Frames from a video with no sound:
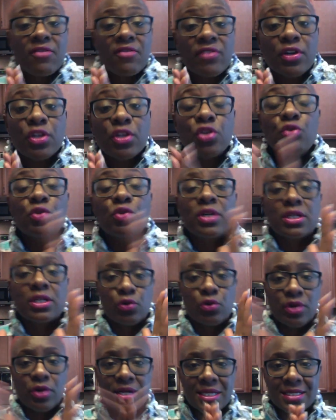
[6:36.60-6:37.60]
you
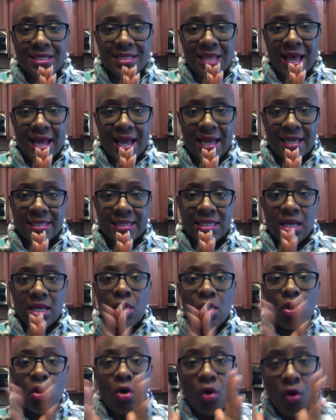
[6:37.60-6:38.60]
criticize
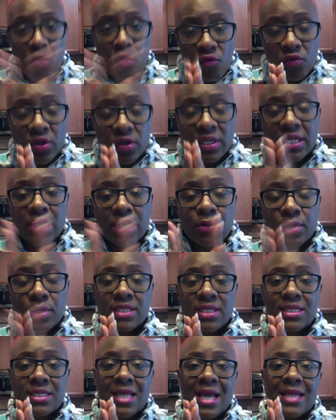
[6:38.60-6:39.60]
overly
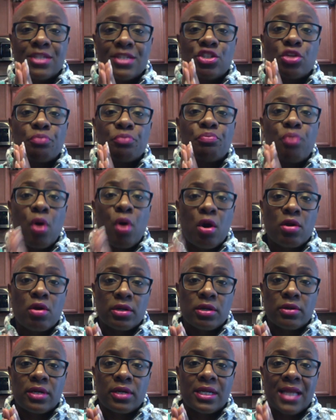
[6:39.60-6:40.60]
criticize your
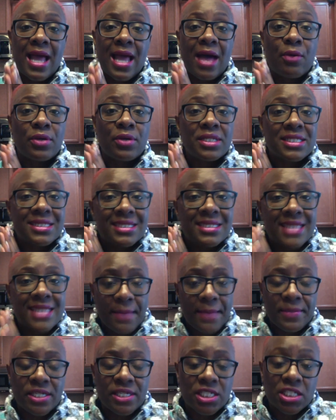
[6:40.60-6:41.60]
partner and how it's
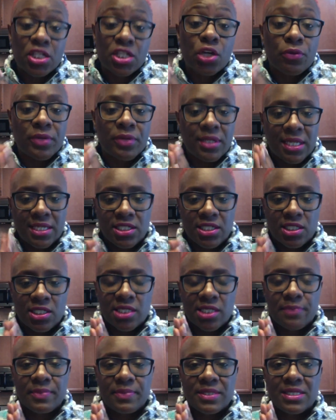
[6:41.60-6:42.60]
damaging your
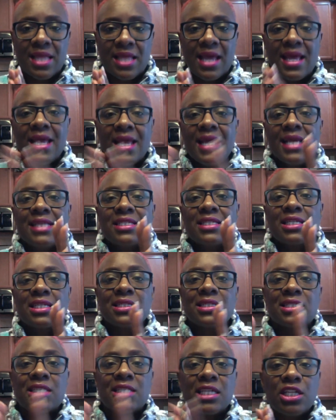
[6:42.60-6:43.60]
relationship is that it's
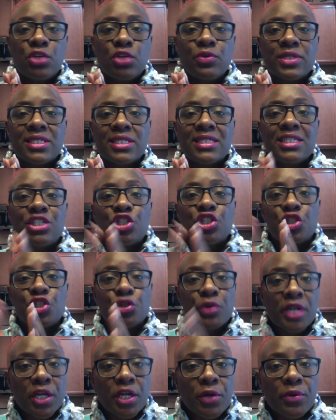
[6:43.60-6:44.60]
continuously
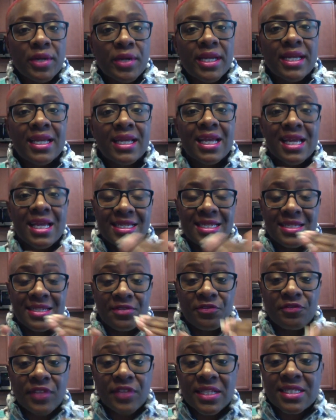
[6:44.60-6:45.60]
triggering
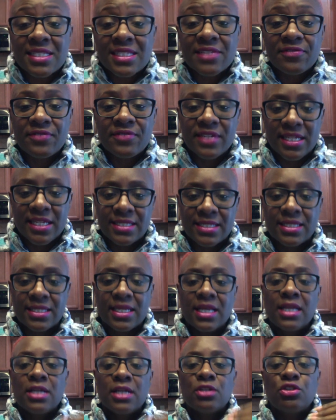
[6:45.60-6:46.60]
defensiveness
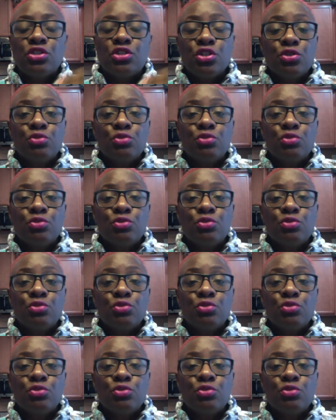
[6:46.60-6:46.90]
due